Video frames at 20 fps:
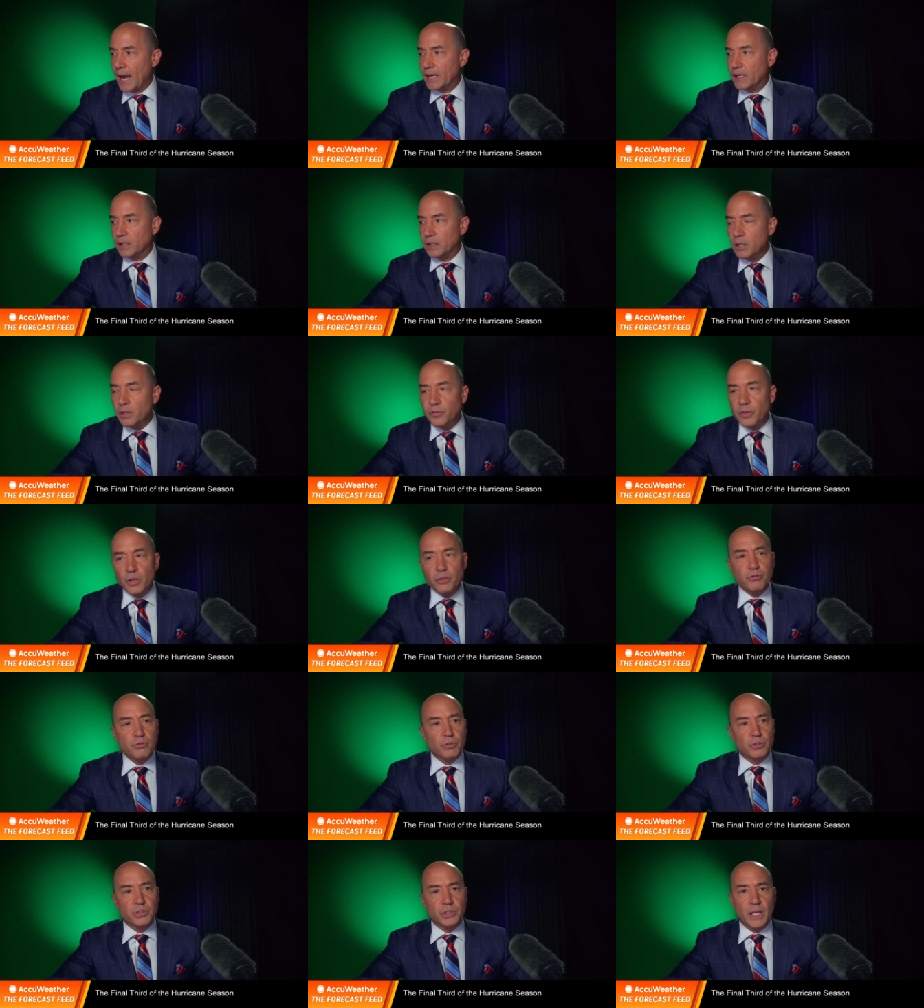And it is
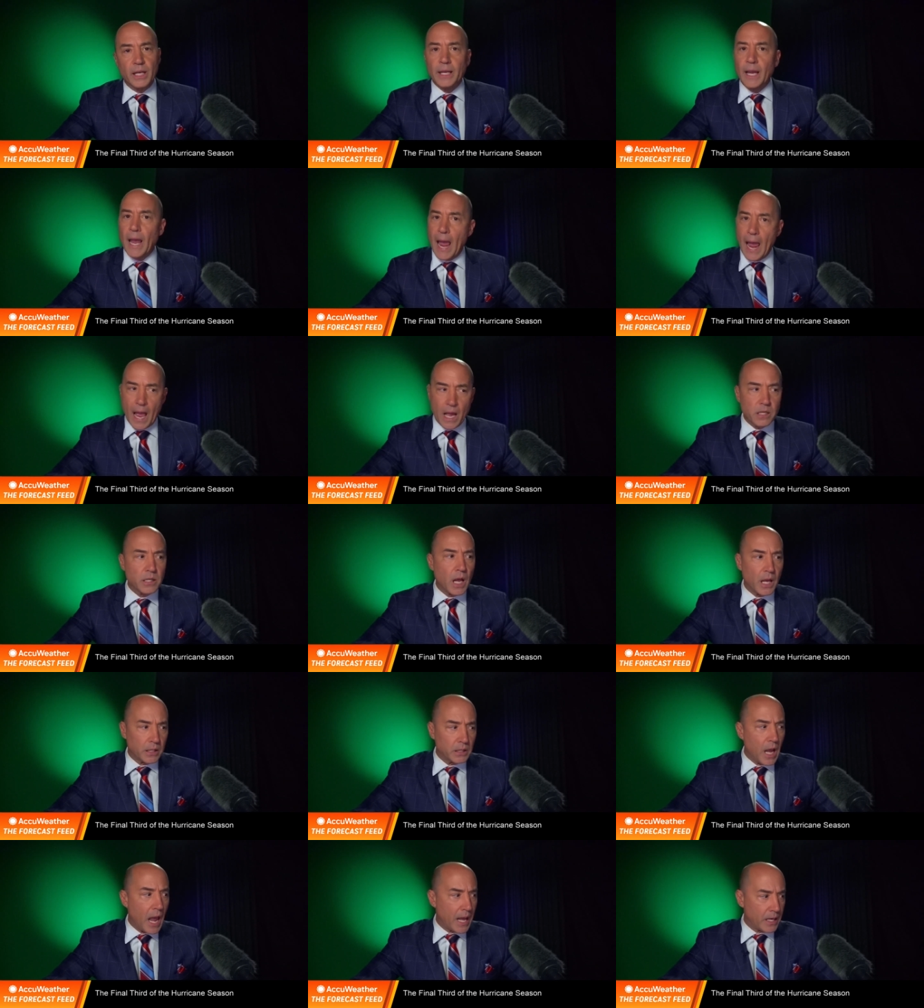interesting and,
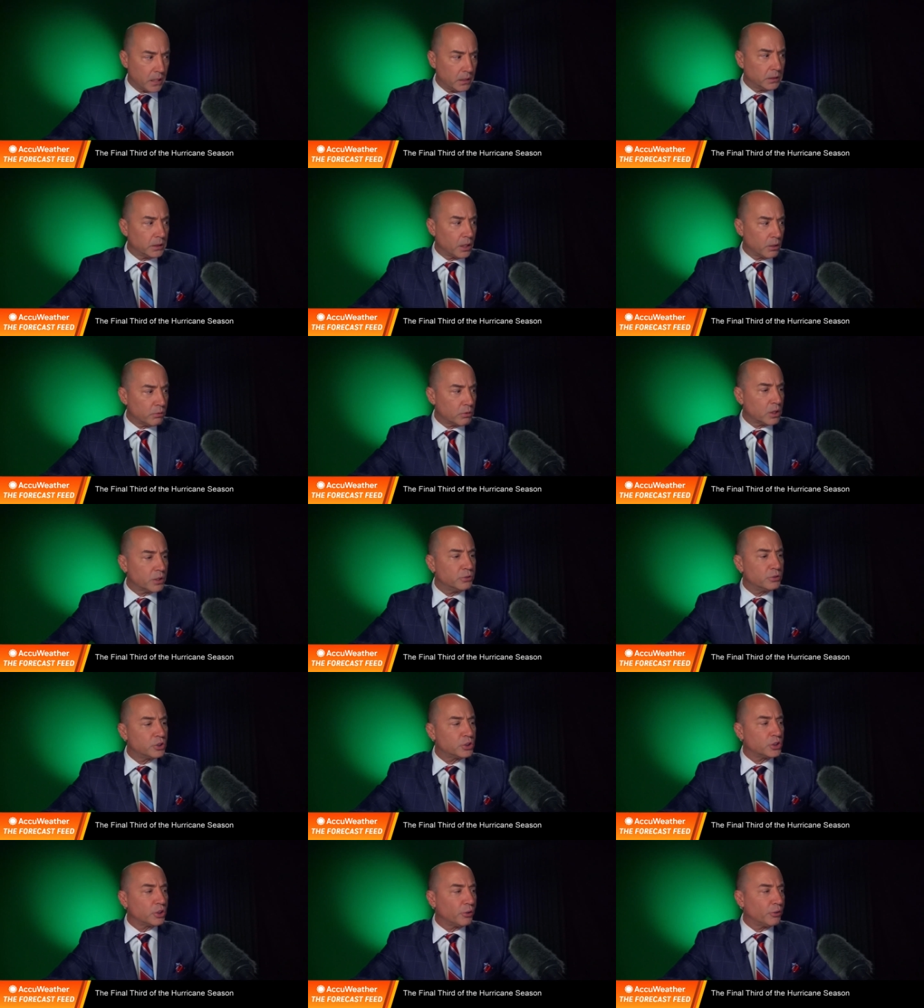and, and a little
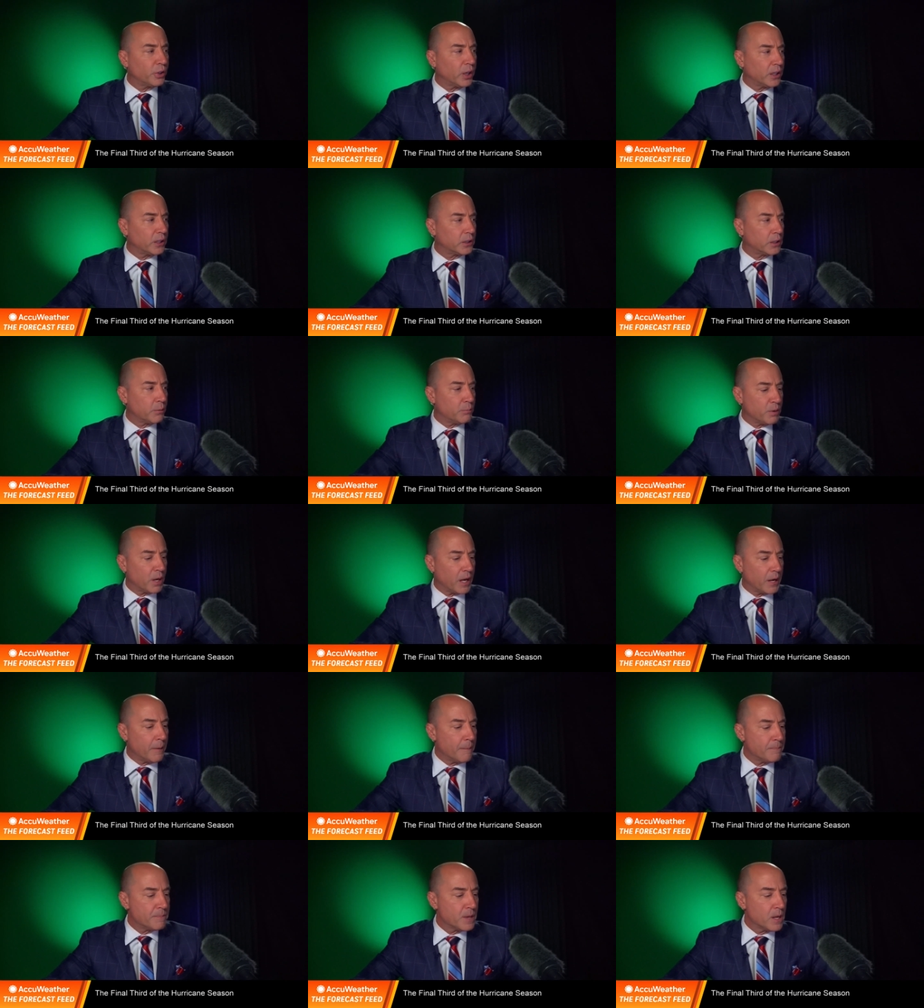concerning to
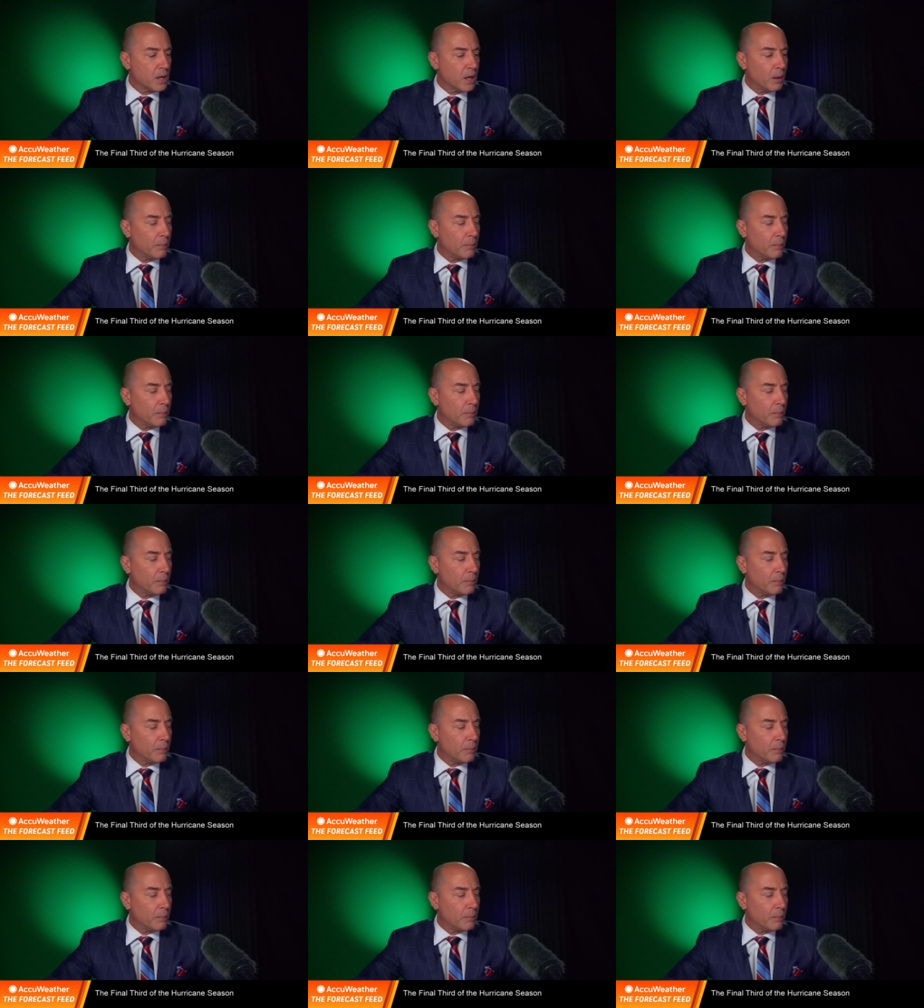me,